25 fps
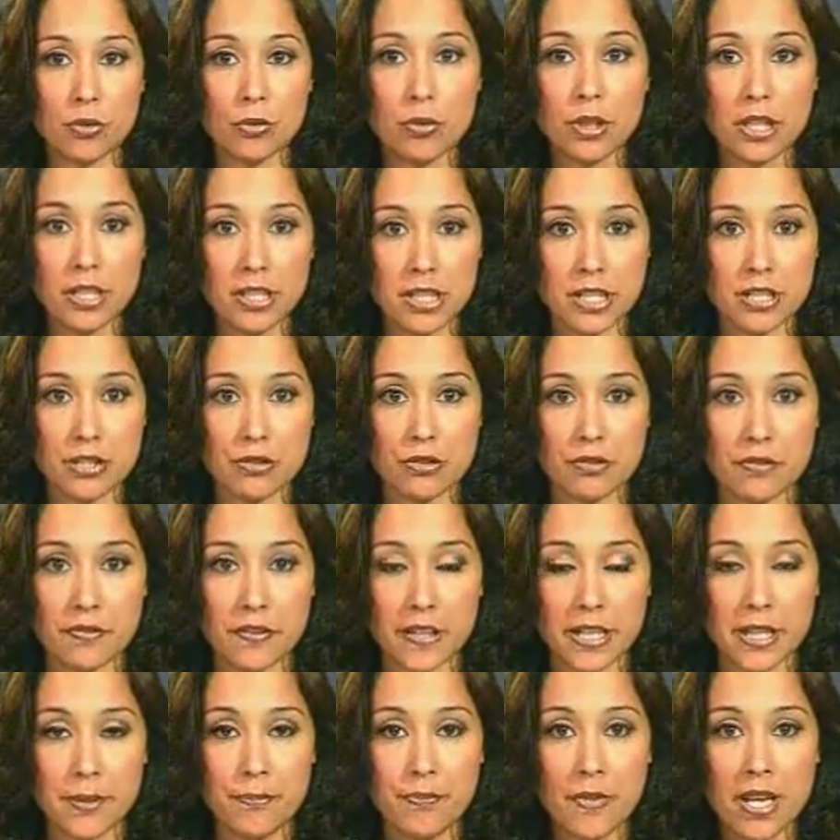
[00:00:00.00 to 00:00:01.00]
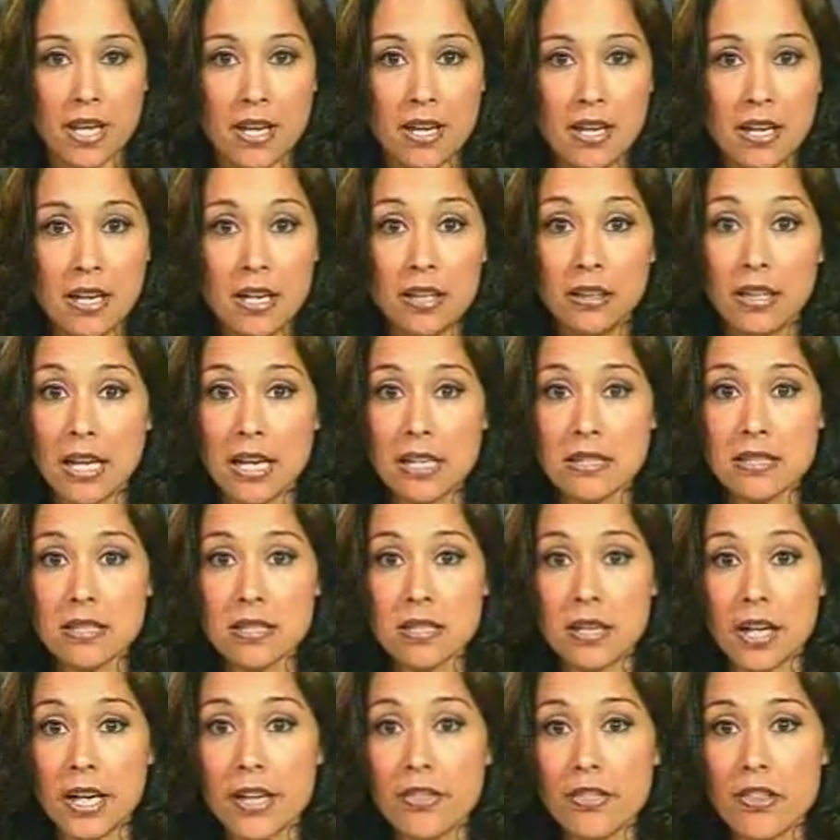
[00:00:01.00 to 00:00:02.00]
catastrophe. Last
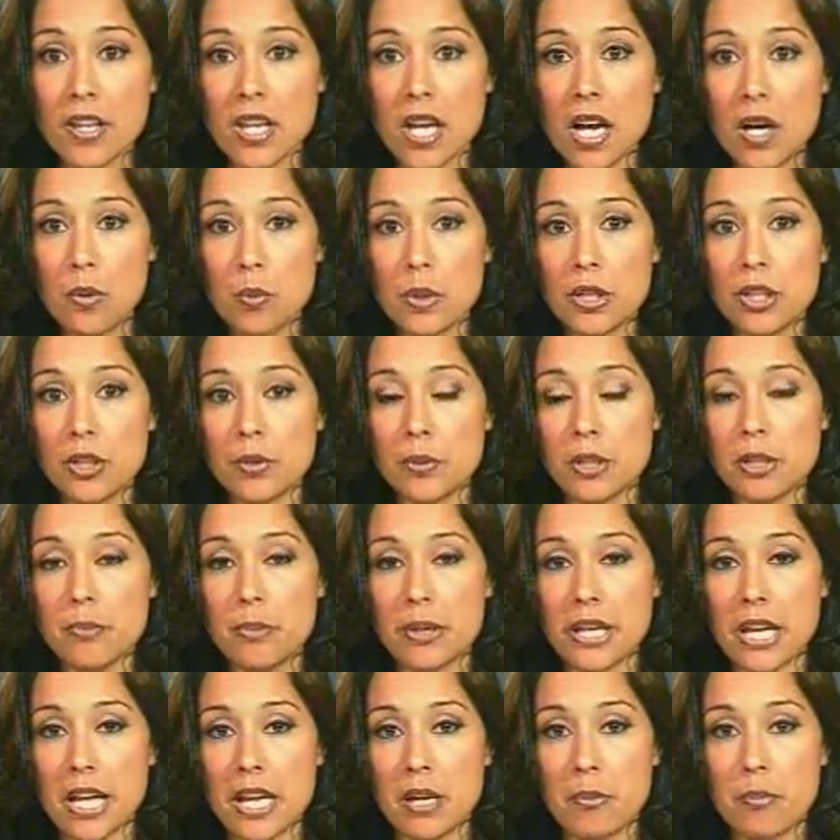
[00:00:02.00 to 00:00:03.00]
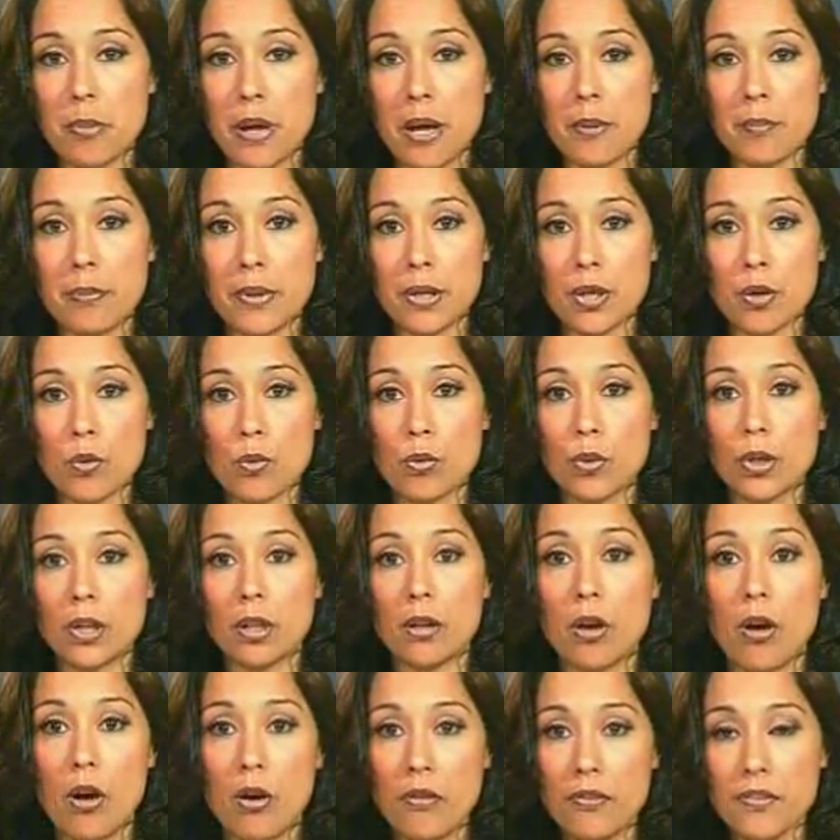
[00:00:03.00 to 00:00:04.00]
night, the Awanui began pumping
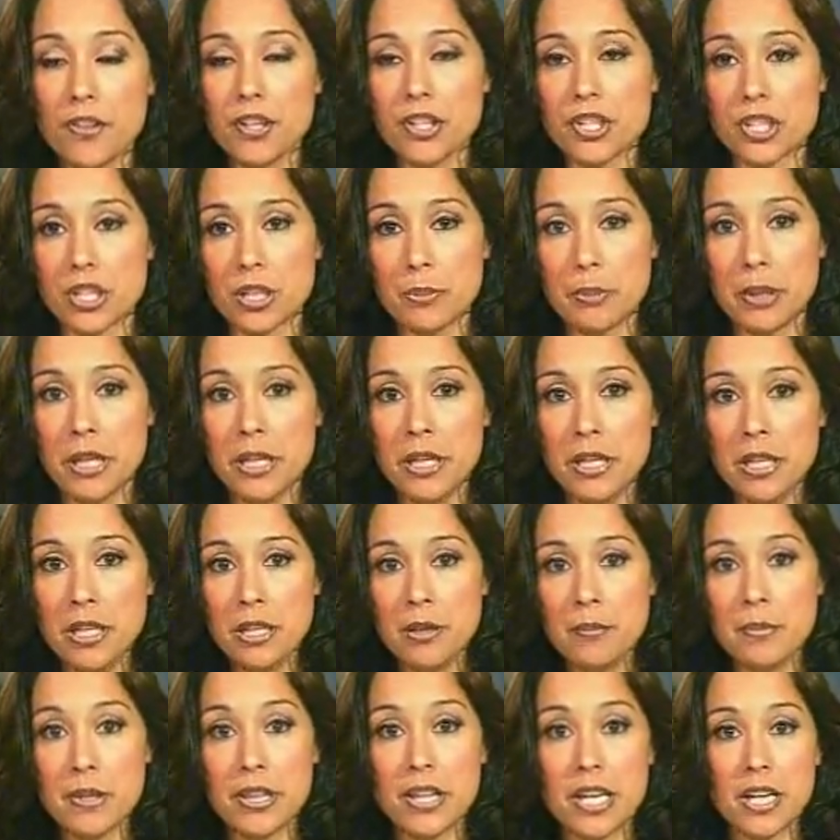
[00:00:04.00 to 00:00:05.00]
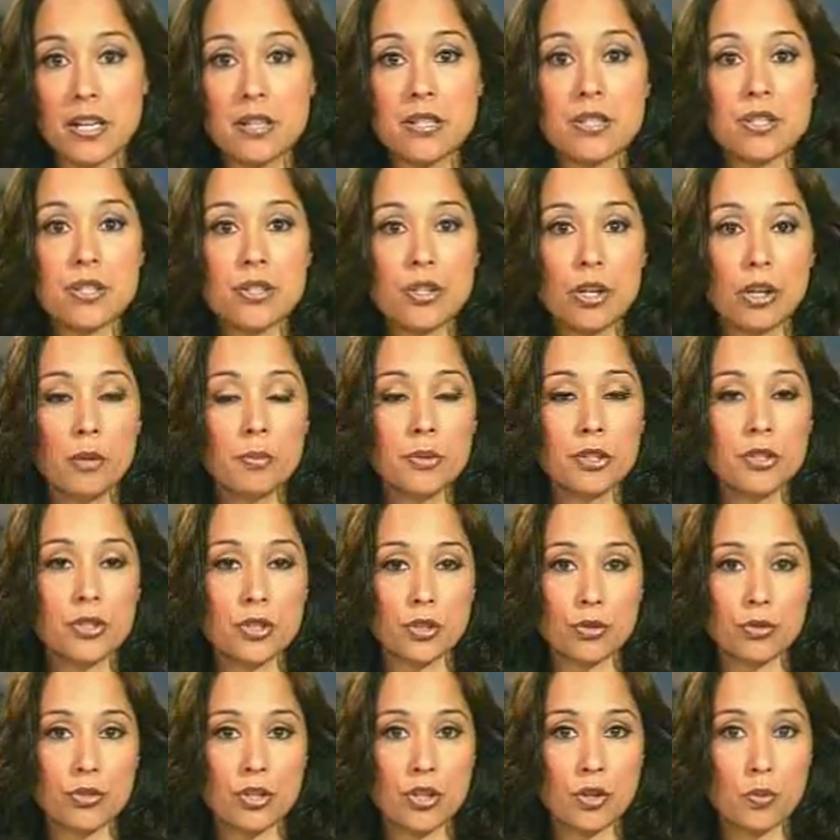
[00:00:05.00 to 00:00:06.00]
oil off the ship, but that has stopped
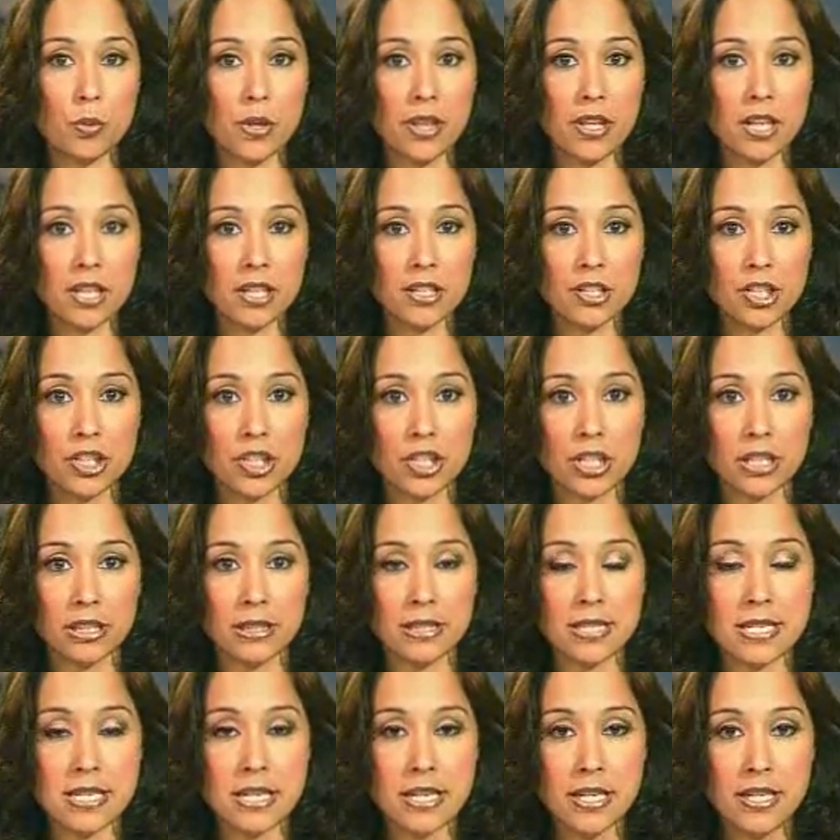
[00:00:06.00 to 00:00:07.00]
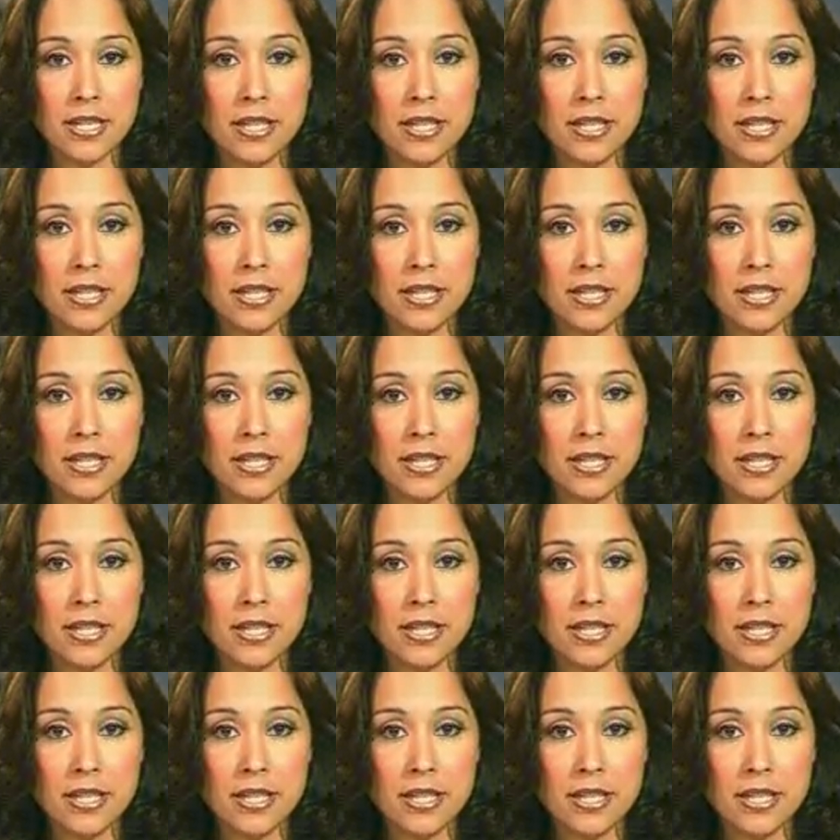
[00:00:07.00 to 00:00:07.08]
due to the weather conditions.